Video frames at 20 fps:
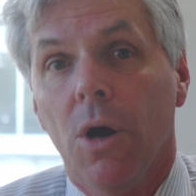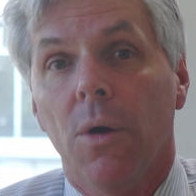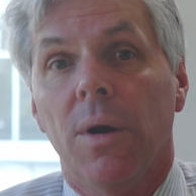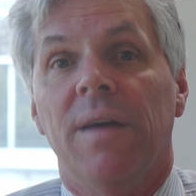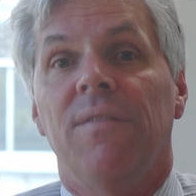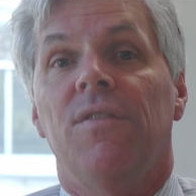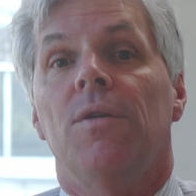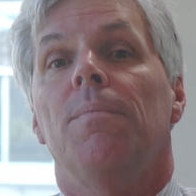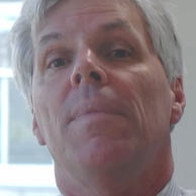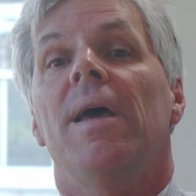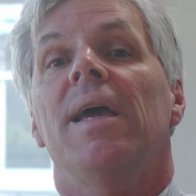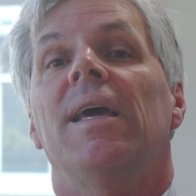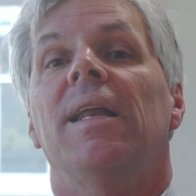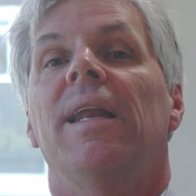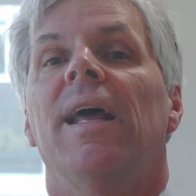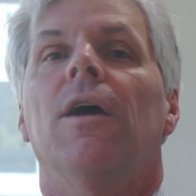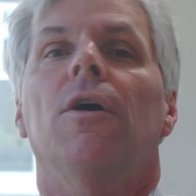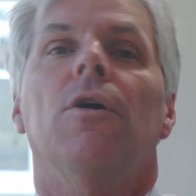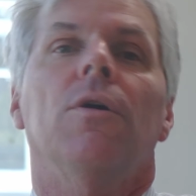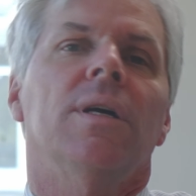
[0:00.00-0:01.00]
If you make
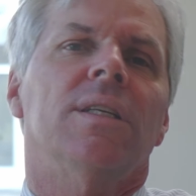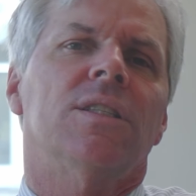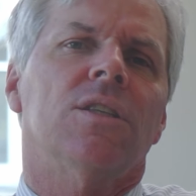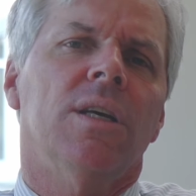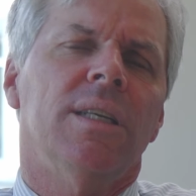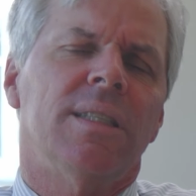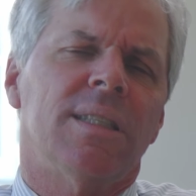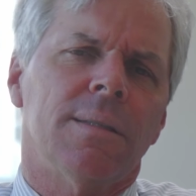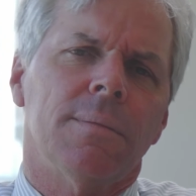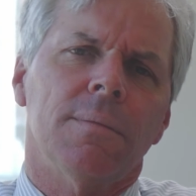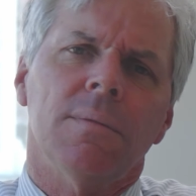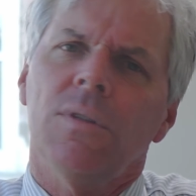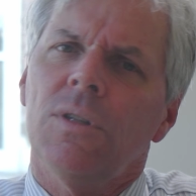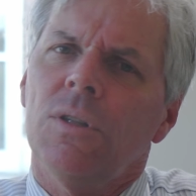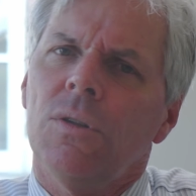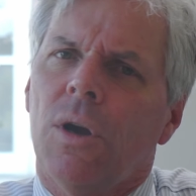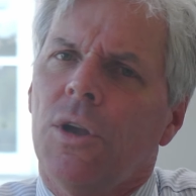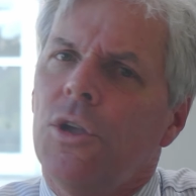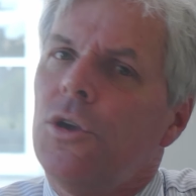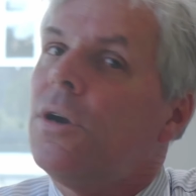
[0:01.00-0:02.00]
an error,
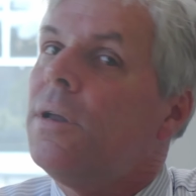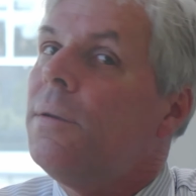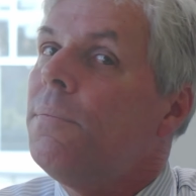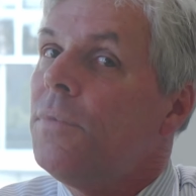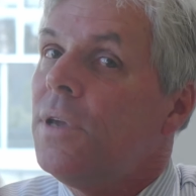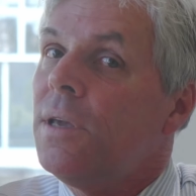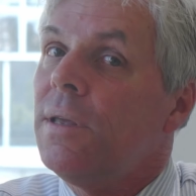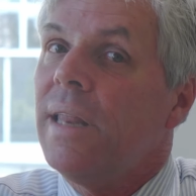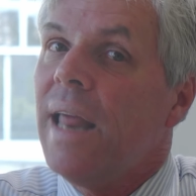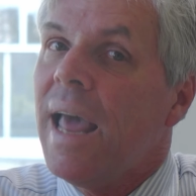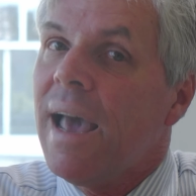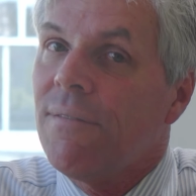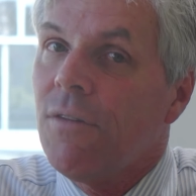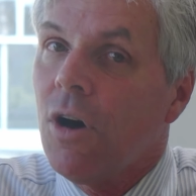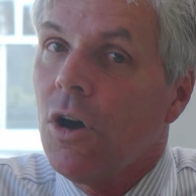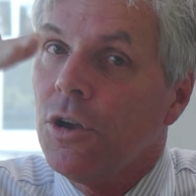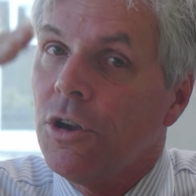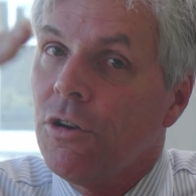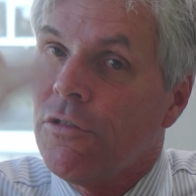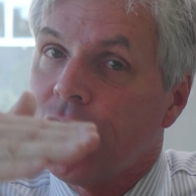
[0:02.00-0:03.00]
you can have
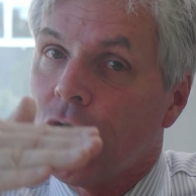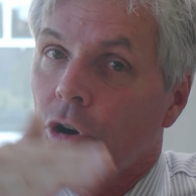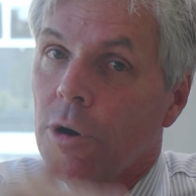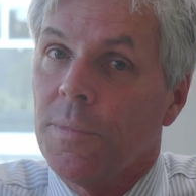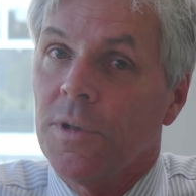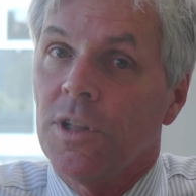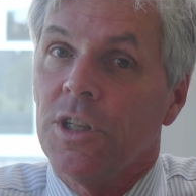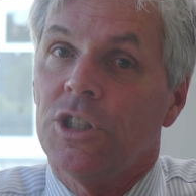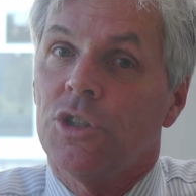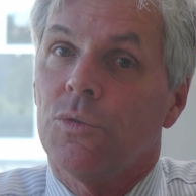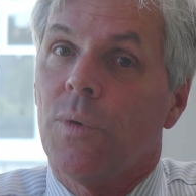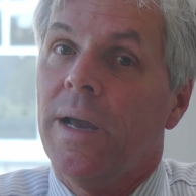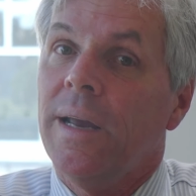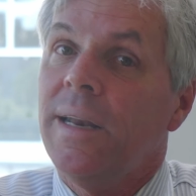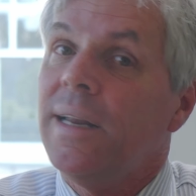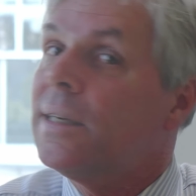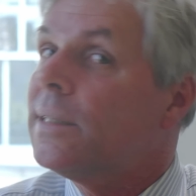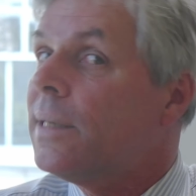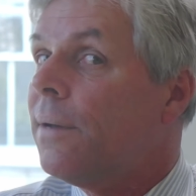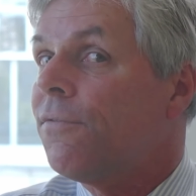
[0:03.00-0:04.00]
all your formulas
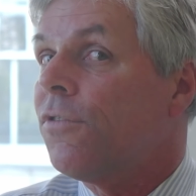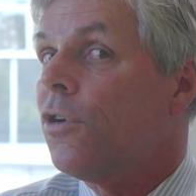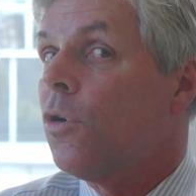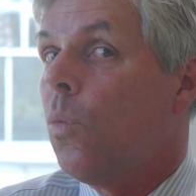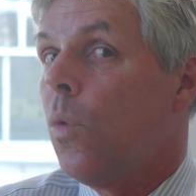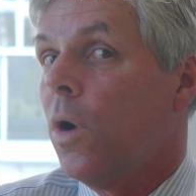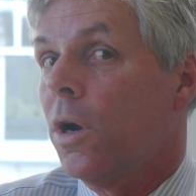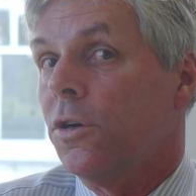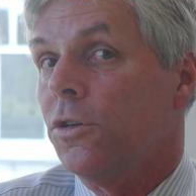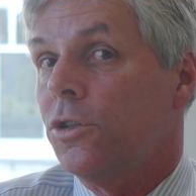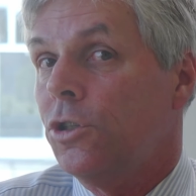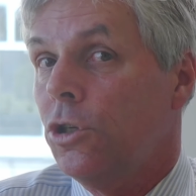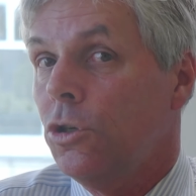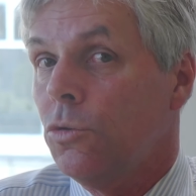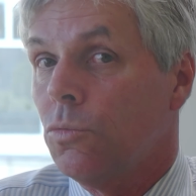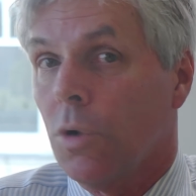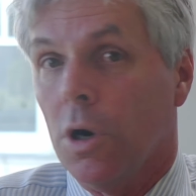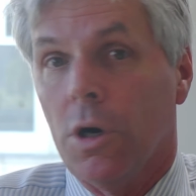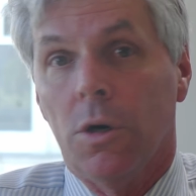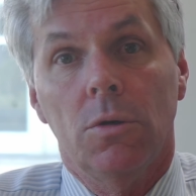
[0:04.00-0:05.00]
right except for 1 or 2
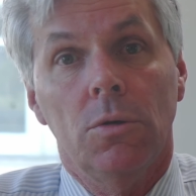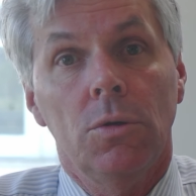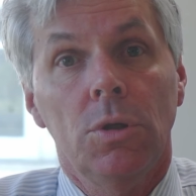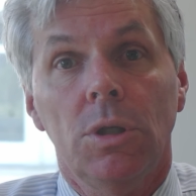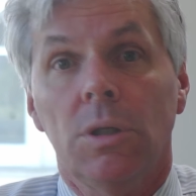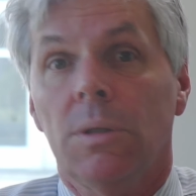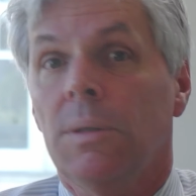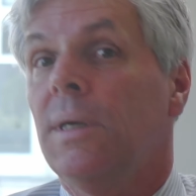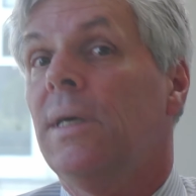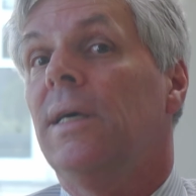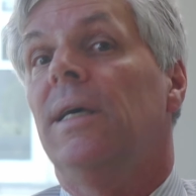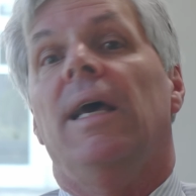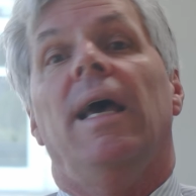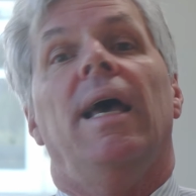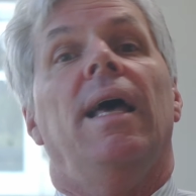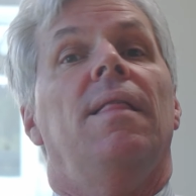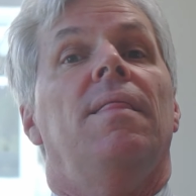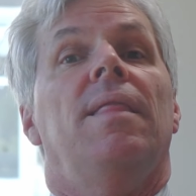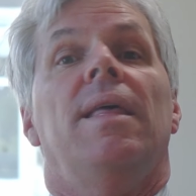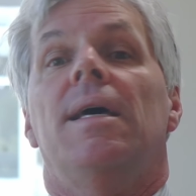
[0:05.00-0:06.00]
rows,
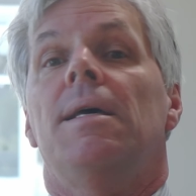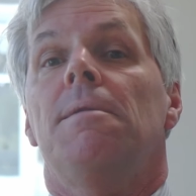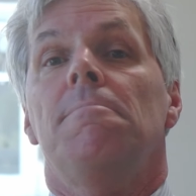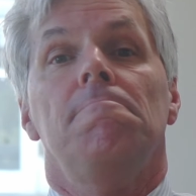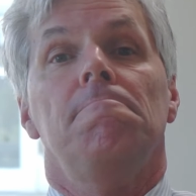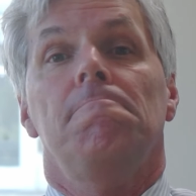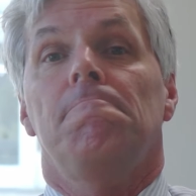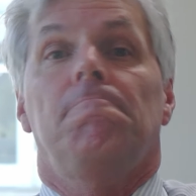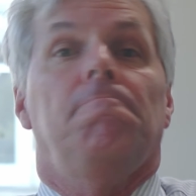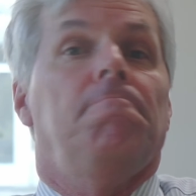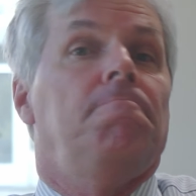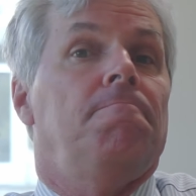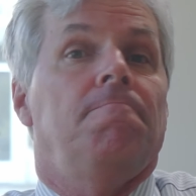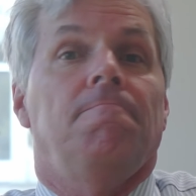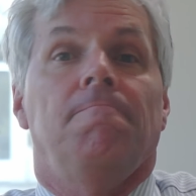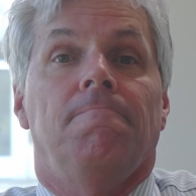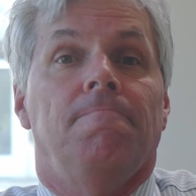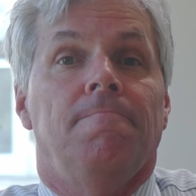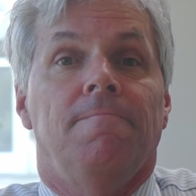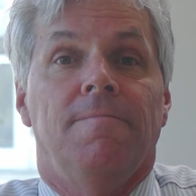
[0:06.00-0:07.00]
and then
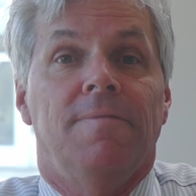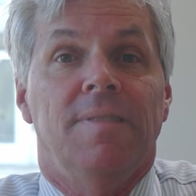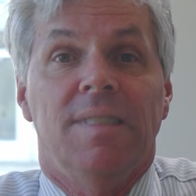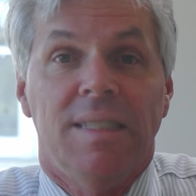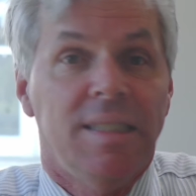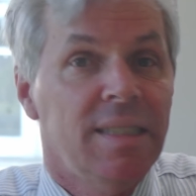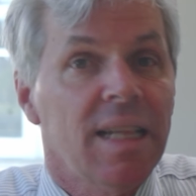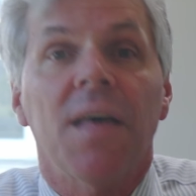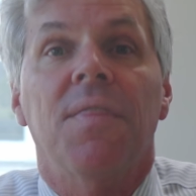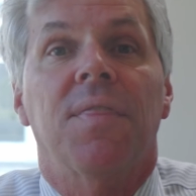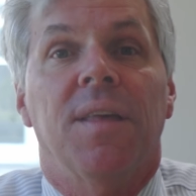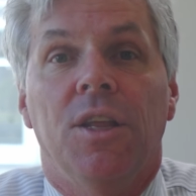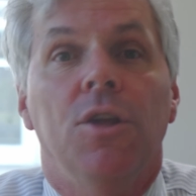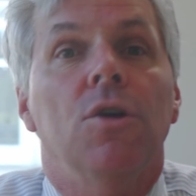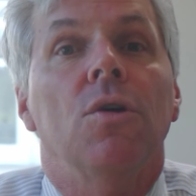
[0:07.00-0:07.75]
nothing.